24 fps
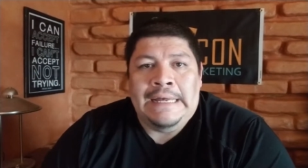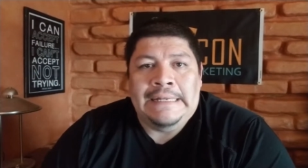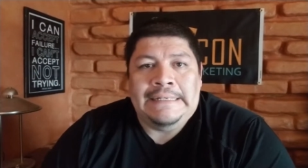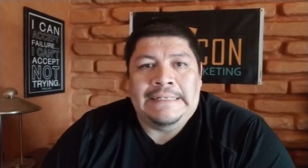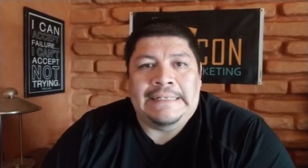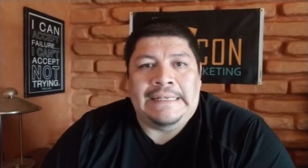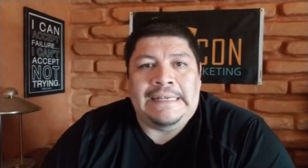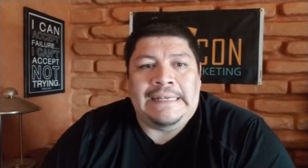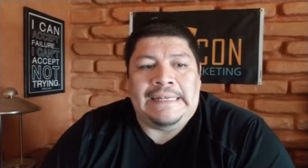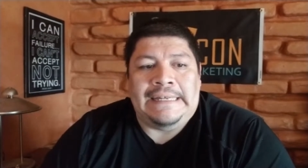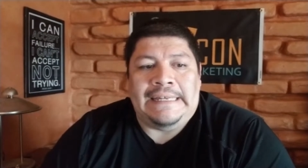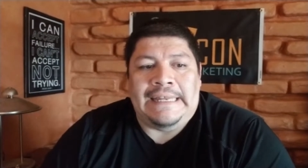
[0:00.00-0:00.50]

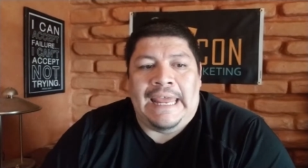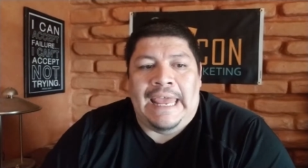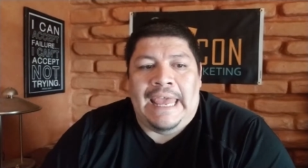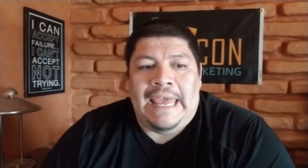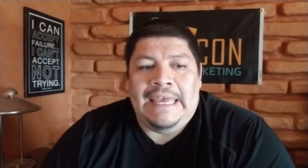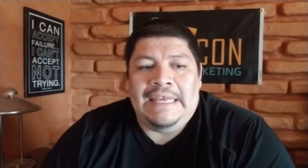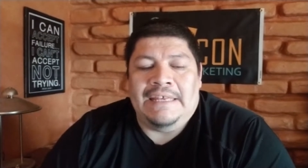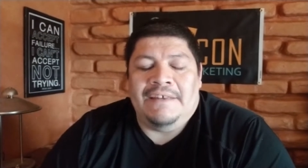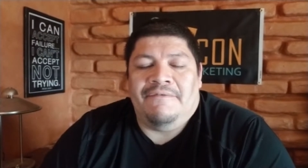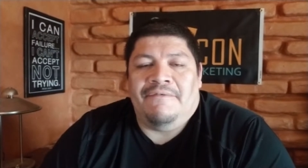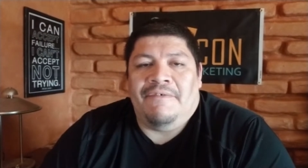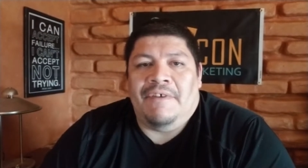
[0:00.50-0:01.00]

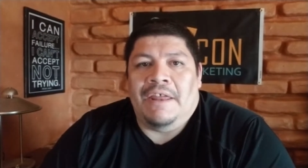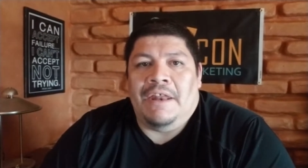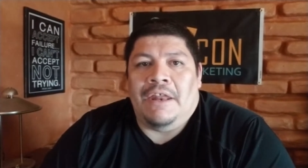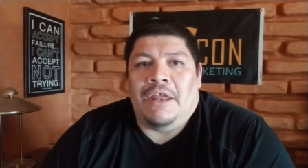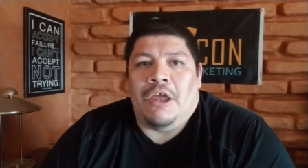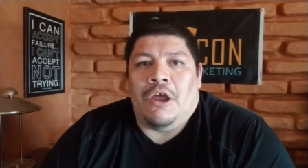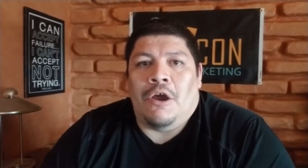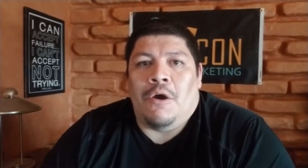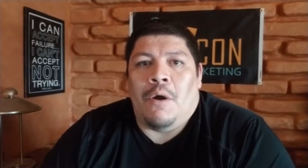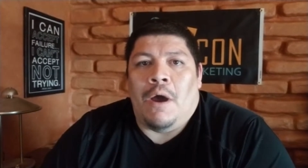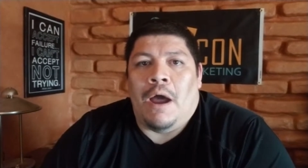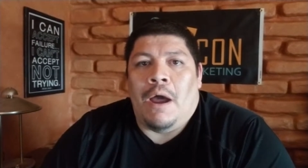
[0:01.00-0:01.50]
Today's
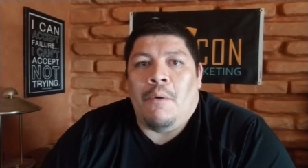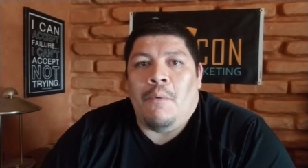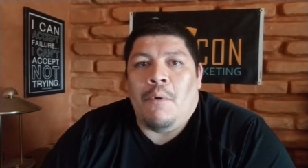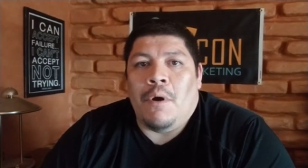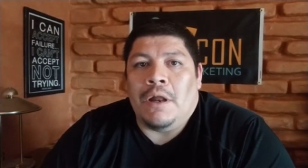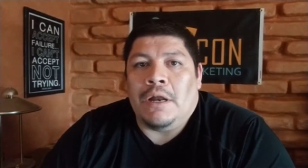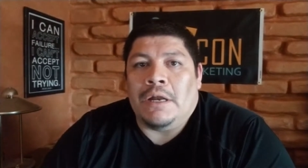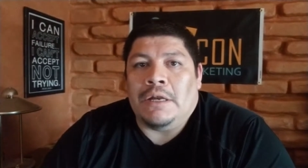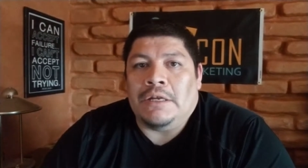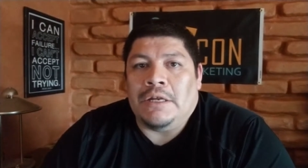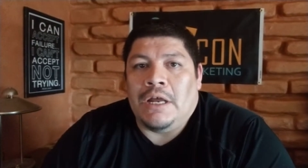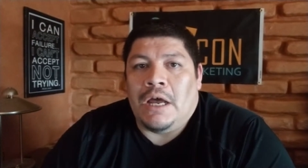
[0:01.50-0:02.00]
video, I
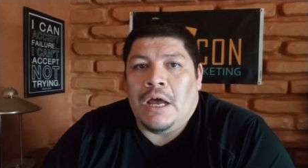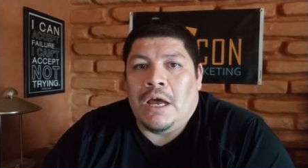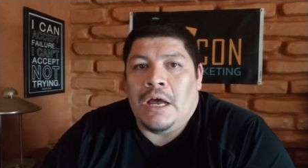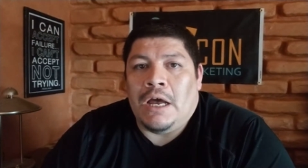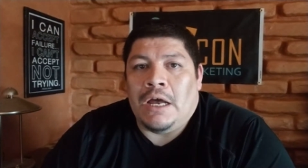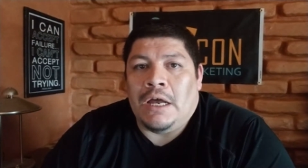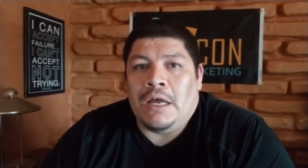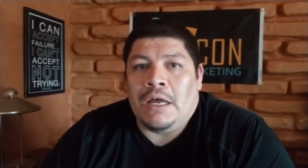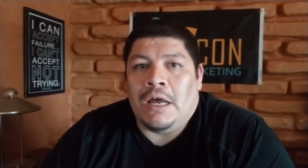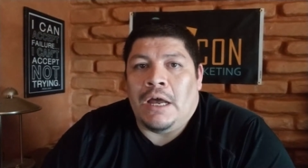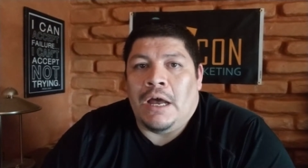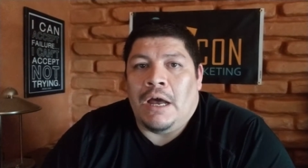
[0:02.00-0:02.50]
want to
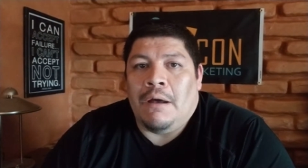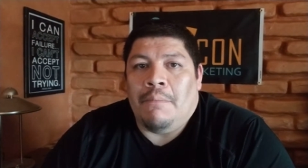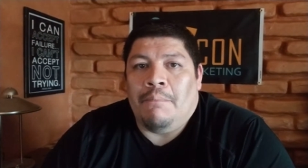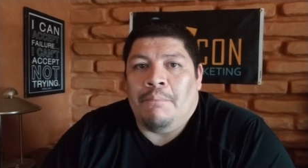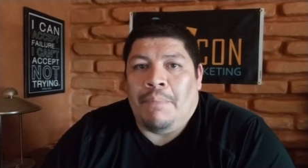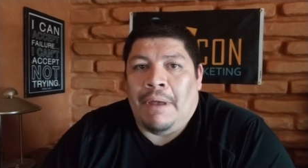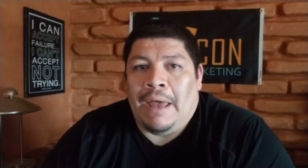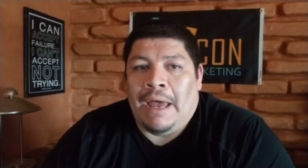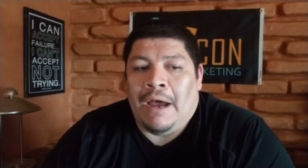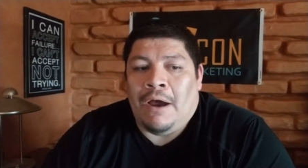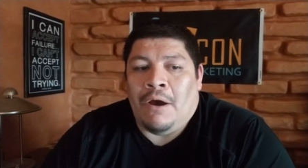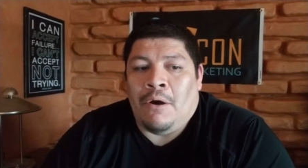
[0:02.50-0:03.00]
talk
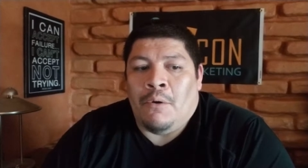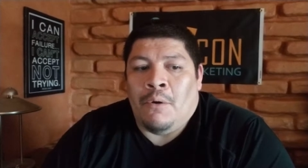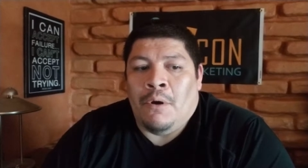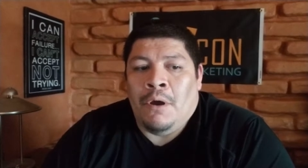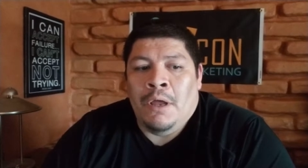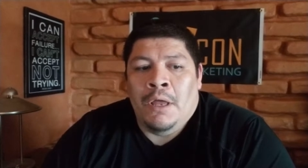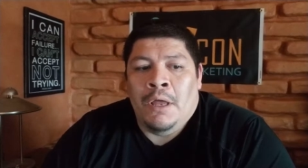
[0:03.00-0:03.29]
about